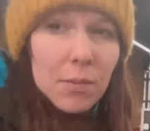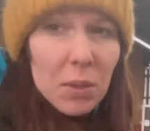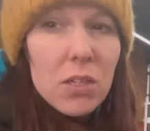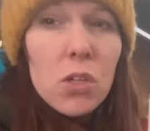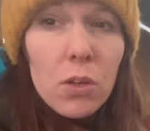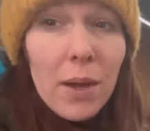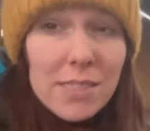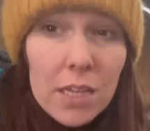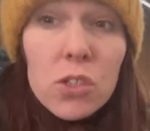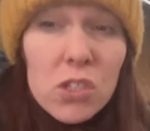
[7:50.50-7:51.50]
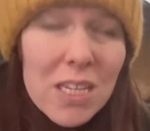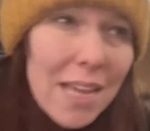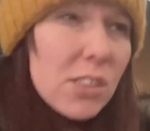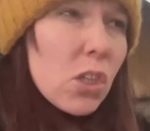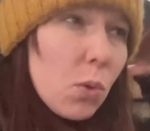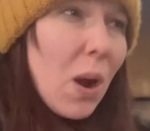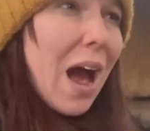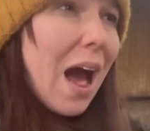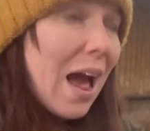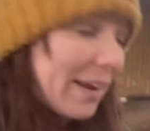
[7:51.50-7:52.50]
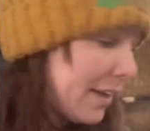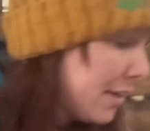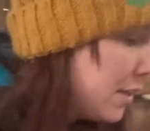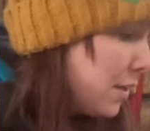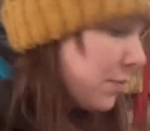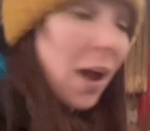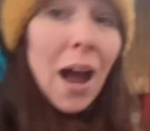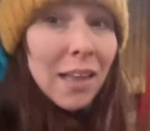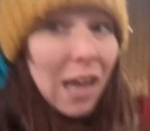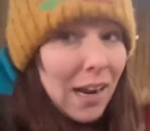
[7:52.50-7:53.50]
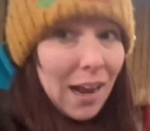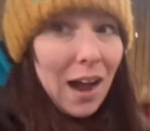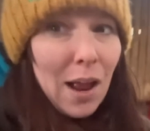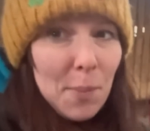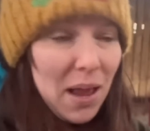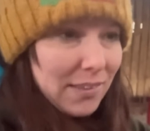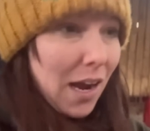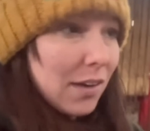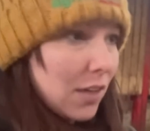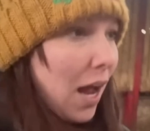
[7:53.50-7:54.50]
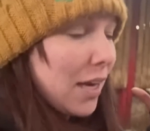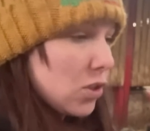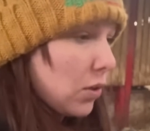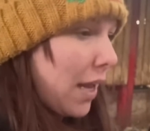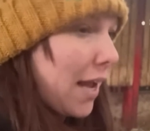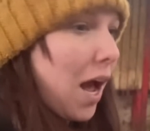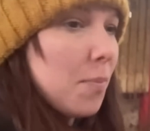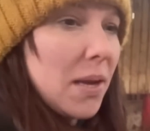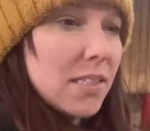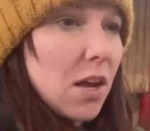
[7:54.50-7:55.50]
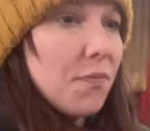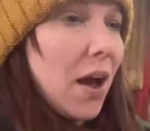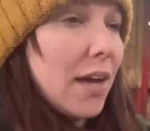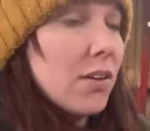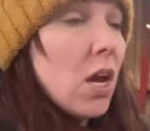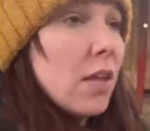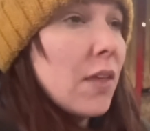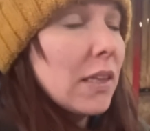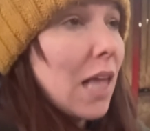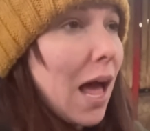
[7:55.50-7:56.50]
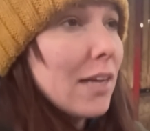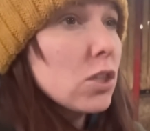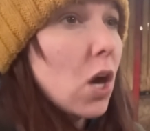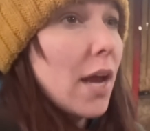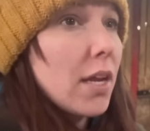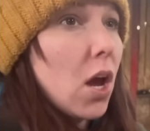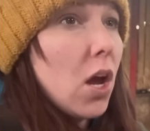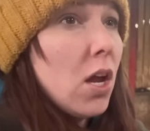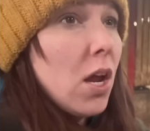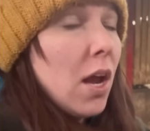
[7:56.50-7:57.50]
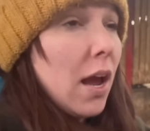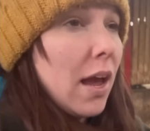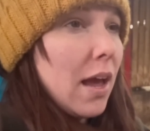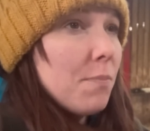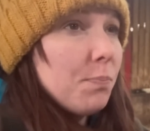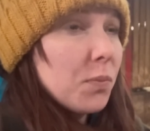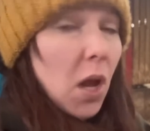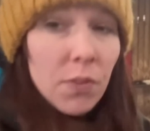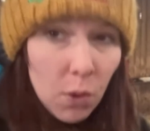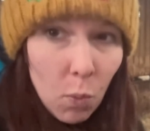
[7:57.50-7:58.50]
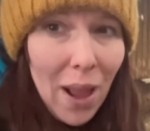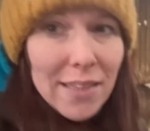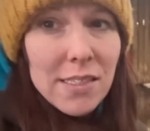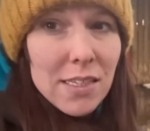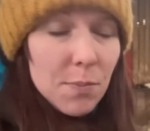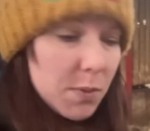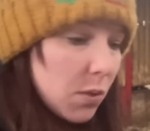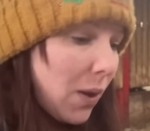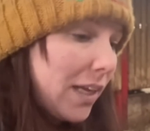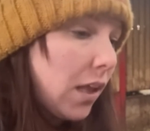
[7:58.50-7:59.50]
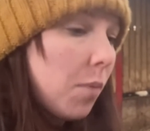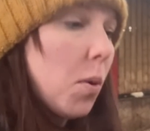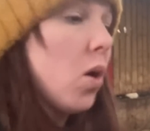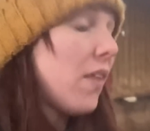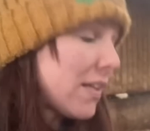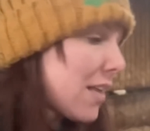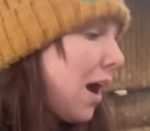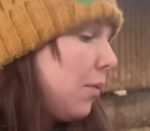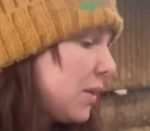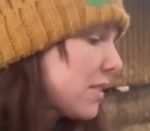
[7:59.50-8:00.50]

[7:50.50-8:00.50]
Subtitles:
because otherwise it'd just get too high. Now I like a high bed. I do like a high bed because I find they lie drier and the wet seeps away a lot more. That's how it's